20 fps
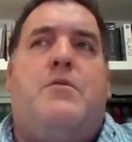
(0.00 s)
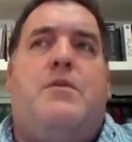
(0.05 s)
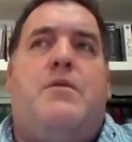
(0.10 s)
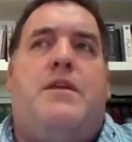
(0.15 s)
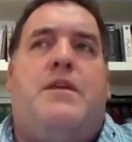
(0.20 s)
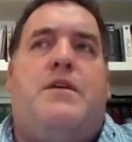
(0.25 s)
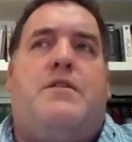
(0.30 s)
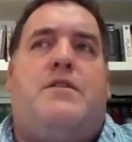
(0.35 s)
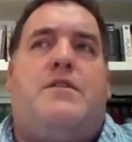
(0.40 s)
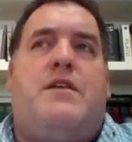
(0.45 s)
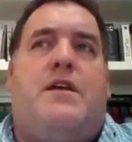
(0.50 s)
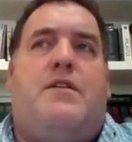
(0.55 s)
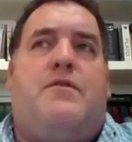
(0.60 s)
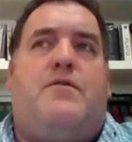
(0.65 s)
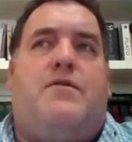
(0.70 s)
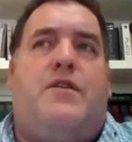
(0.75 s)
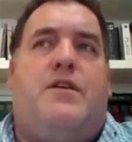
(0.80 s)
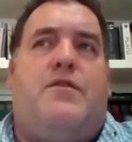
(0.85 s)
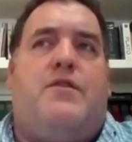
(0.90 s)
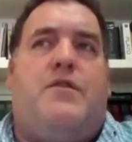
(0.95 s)
when they're set
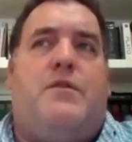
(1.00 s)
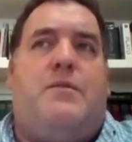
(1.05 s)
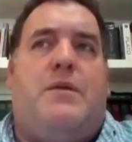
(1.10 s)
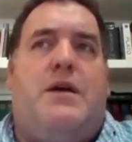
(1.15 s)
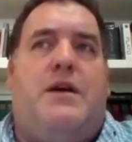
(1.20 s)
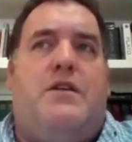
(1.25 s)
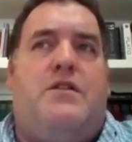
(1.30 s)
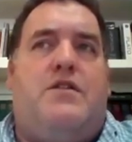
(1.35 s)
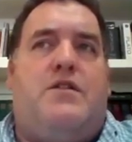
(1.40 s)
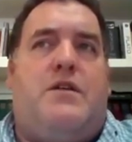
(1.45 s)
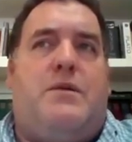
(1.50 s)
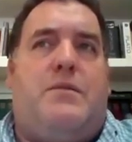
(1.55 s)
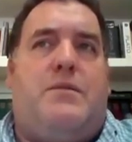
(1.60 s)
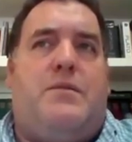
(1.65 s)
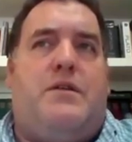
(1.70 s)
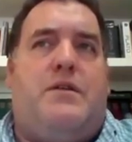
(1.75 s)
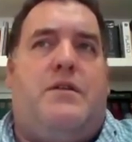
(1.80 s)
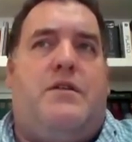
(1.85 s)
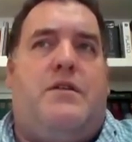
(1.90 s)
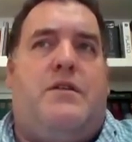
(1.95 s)
free from
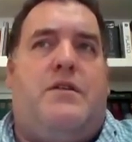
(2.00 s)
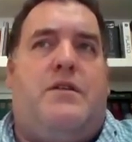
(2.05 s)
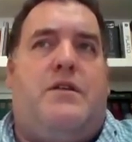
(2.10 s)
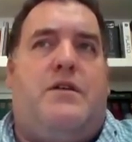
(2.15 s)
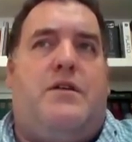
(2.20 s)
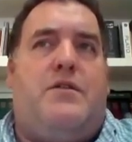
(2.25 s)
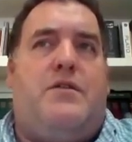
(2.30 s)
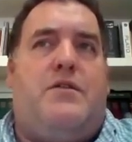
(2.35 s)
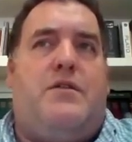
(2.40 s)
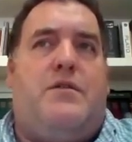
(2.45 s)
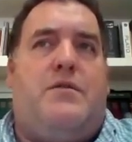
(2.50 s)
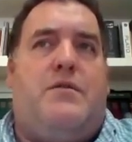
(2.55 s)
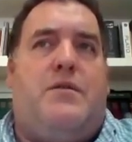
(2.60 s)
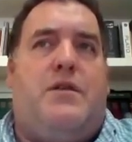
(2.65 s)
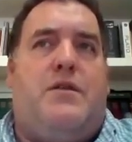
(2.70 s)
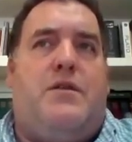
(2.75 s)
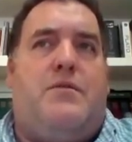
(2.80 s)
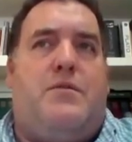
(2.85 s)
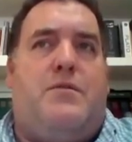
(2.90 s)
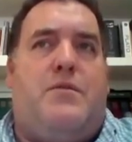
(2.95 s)
Egypt.
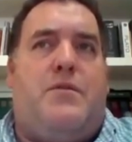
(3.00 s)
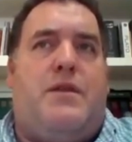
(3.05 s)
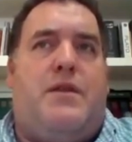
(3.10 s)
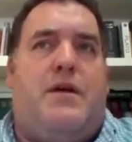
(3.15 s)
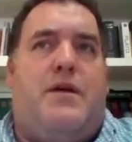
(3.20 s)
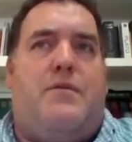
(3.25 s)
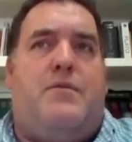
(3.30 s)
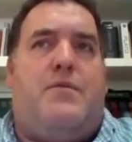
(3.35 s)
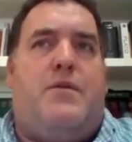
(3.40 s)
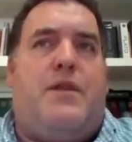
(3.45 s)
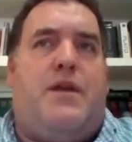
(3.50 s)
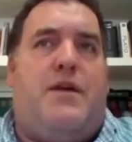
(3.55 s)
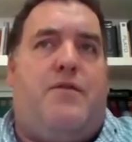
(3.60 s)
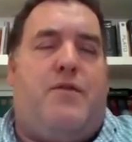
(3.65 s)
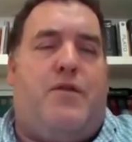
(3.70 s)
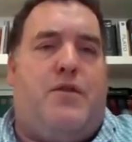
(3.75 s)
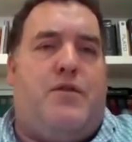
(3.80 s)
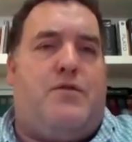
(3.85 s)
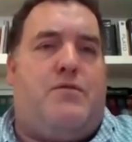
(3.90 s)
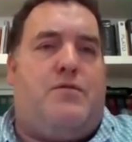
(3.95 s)
When they
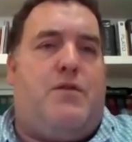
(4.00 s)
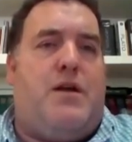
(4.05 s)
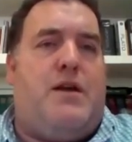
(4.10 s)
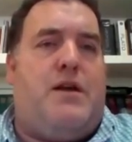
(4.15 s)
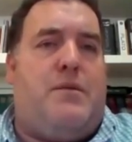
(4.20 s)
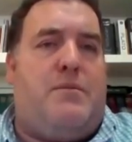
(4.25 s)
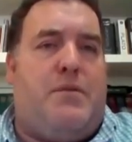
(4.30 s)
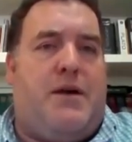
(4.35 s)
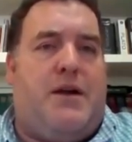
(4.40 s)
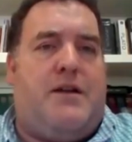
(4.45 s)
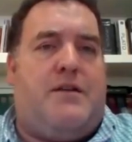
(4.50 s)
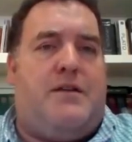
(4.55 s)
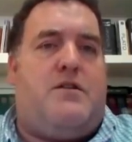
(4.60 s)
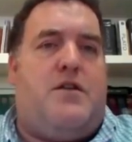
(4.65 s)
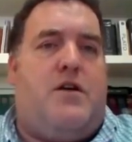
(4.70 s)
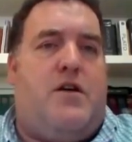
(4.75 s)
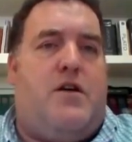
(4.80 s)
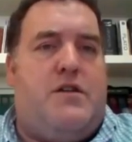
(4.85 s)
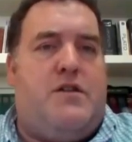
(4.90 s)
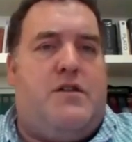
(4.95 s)
first run up
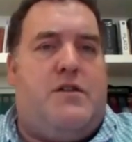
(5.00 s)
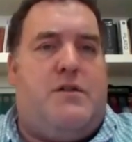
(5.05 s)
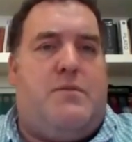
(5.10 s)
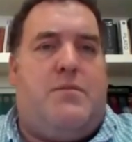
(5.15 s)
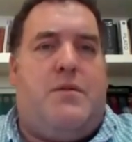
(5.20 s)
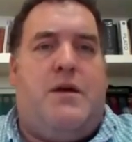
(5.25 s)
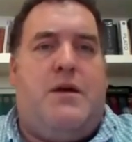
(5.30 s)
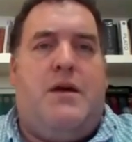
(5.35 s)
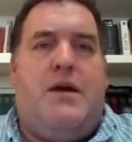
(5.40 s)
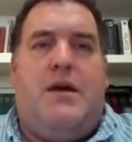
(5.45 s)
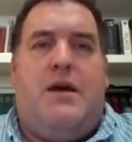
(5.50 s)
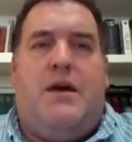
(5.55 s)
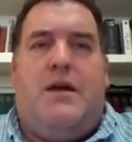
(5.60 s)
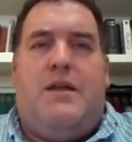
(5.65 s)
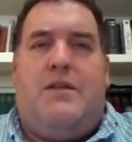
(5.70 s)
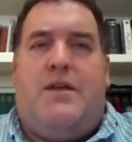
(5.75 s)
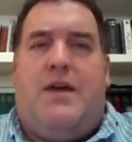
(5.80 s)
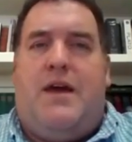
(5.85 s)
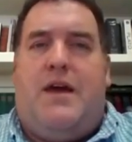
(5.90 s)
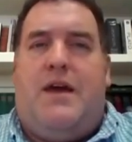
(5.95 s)
against hardship,
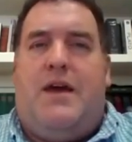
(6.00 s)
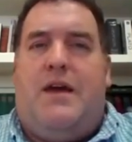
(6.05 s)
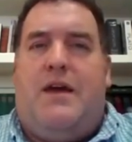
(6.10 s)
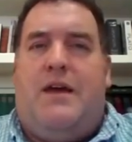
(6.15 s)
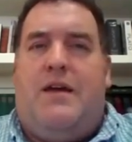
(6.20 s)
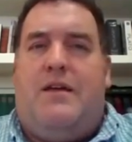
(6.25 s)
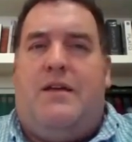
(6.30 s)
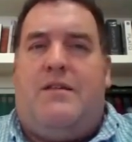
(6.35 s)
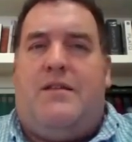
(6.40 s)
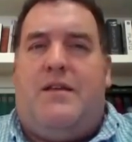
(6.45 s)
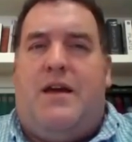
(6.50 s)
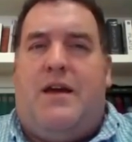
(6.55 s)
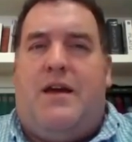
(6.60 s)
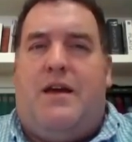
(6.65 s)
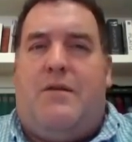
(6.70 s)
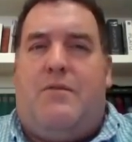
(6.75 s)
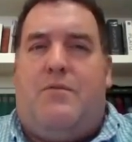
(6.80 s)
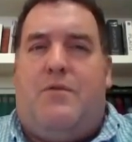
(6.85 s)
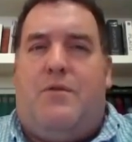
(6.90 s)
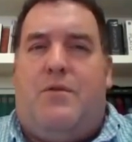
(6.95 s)
they
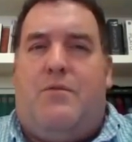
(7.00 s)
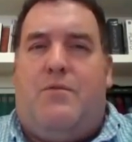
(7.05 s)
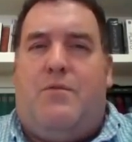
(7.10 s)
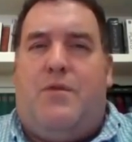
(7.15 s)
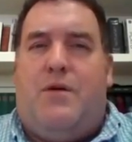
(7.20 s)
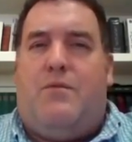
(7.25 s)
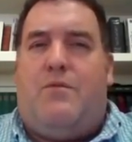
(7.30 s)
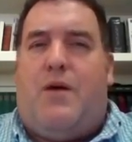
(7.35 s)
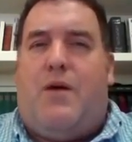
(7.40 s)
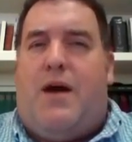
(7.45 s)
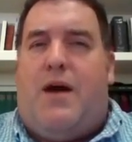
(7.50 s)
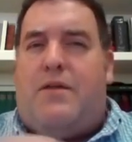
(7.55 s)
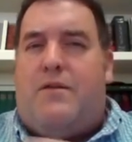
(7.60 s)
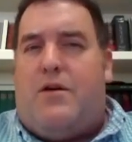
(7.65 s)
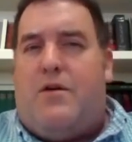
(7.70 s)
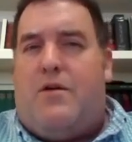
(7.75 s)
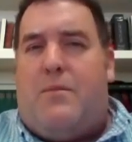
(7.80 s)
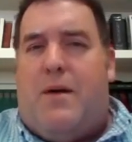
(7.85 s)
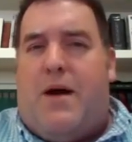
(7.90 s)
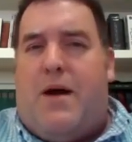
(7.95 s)
say, wouldn't we rather
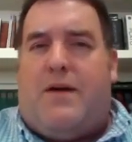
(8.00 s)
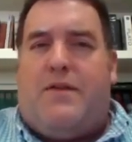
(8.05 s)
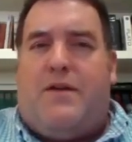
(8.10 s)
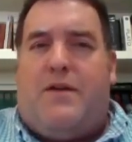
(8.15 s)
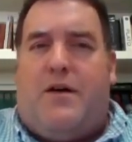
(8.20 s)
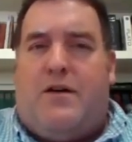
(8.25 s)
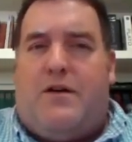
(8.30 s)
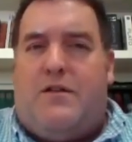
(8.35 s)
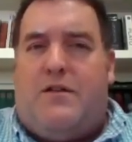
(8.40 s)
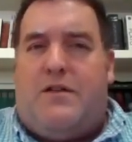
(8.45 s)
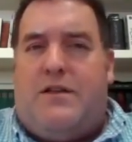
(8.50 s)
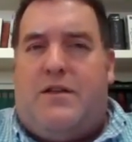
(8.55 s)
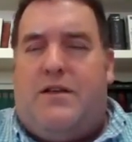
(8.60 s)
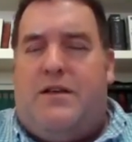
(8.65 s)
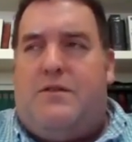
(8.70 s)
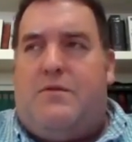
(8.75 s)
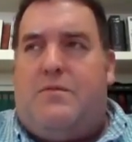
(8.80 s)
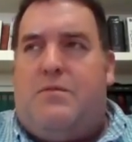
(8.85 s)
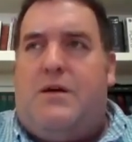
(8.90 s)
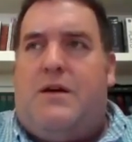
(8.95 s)
go back there because at
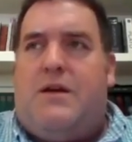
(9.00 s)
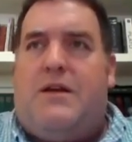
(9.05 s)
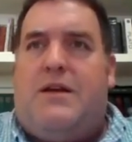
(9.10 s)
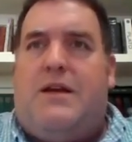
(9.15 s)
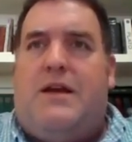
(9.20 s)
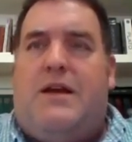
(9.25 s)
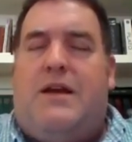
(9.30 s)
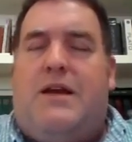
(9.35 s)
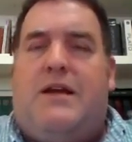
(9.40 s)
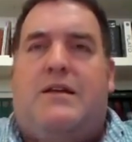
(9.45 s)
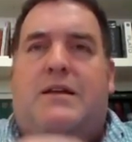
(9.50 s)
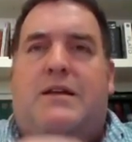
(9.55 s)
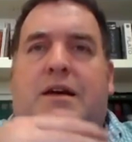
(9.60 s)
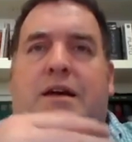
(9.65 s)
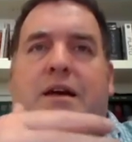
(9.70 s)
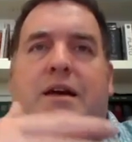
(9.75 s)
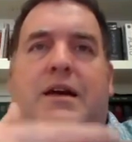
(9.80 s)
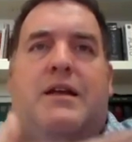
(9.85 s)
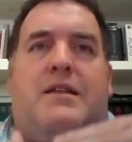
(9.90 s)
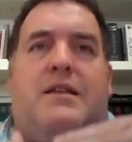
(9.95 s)
least we could eat?
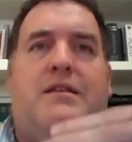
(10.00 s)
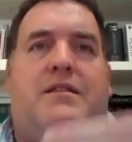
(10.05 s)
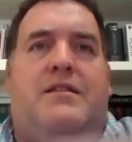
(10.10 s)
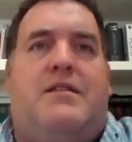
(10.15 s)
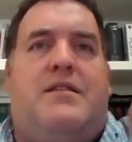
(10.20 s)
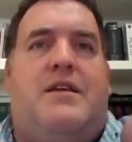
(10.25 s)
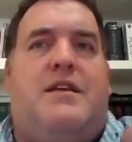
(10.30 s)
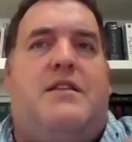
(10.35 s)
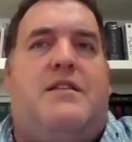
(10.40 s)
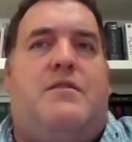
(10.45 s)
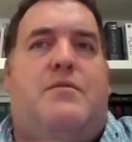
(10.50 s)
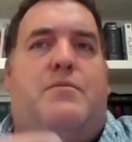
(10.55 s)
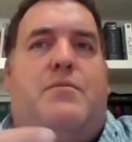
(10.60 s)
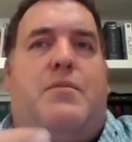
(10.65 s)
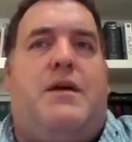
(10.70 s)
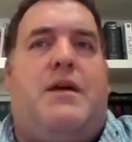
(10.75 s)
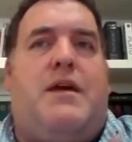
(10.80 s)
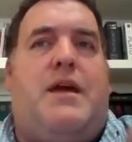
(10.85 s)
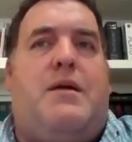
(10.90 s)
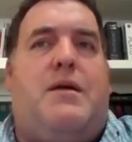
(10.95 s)
This sense of
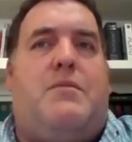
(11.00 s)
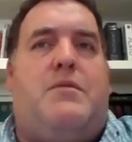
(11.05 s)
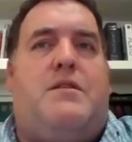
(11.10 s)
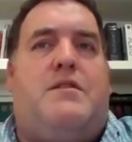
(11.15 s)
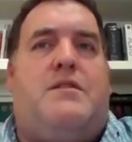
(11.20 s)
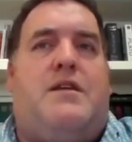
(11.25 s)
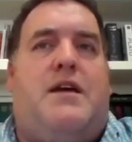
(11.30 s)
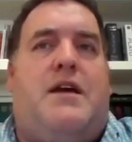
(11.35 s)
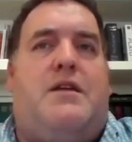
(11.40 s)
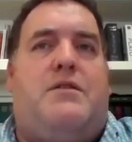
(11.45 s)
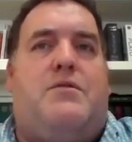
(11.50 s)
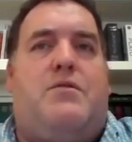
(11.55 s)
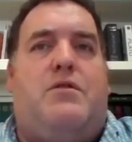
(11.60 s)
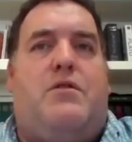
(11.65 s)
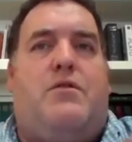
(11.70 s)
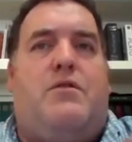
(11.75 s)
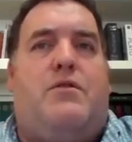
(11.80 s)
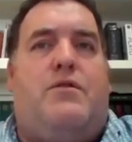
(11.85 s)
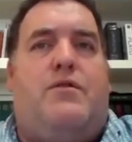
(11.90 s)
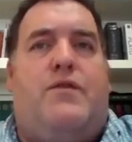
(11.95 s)
being able to stand on
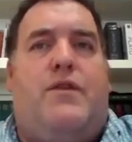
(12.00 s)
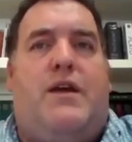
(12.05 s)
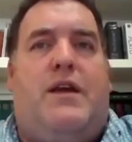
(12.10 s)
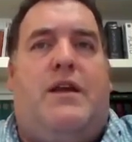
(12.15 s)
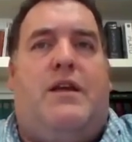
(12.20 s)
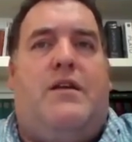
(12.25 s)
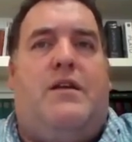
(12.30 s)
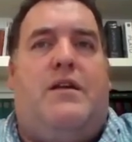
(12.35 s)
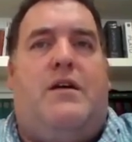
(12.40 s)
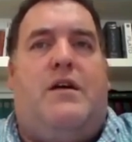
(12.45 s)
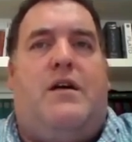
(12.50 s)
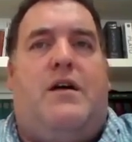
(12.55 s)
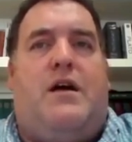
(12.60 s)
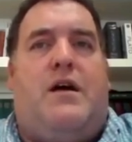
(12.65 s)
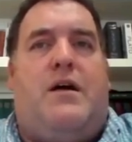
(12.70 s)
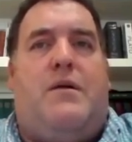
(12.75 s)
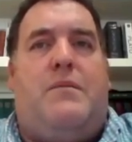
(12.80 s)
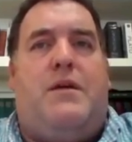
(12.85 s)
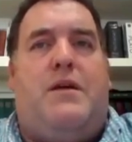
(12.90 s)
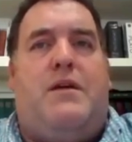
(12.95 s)
your own feet
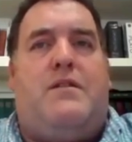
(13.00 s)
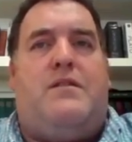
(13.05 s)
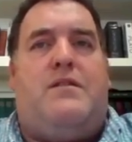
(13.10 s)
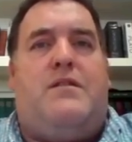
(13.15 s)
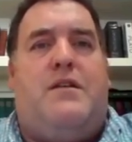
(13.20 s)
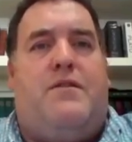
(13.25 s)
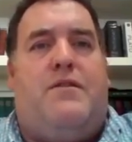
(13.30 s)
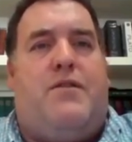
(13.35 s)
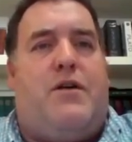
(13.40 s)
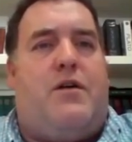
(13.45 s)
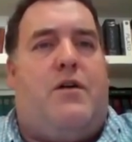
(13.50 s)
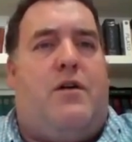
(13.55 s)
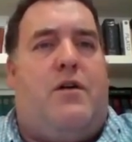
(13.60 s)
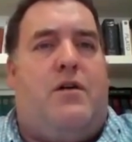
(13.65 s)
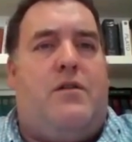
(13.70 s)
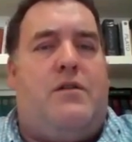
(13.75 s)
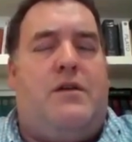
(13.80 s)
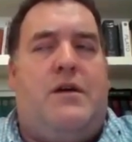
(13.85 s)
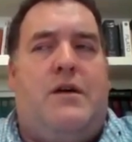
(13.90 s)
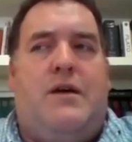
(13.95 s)
is
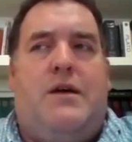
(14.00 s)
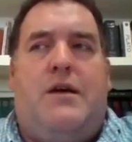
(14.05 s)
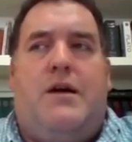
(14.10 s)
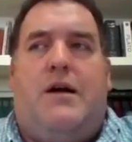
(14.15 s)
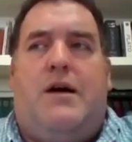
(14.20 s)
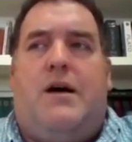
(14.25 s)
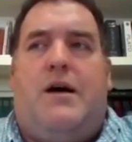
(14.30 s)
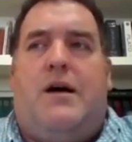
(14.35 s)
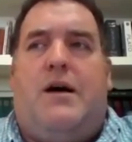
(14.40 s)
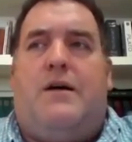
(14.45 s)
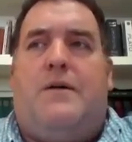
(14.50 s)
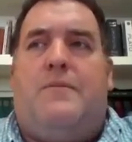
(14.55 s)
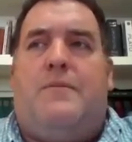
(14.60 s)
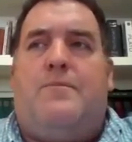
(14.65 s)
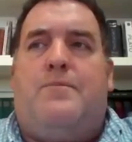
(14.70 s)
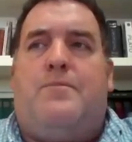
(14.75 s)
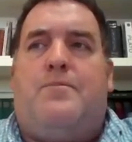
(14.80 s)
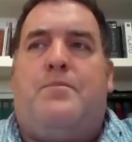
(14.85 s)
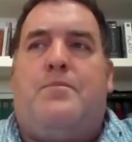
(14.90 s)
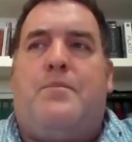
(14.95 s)
difficult.
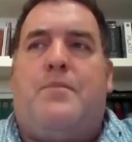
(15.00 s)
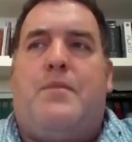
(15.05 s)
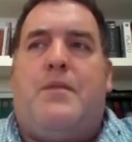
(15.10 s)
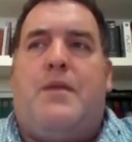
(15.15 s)
Because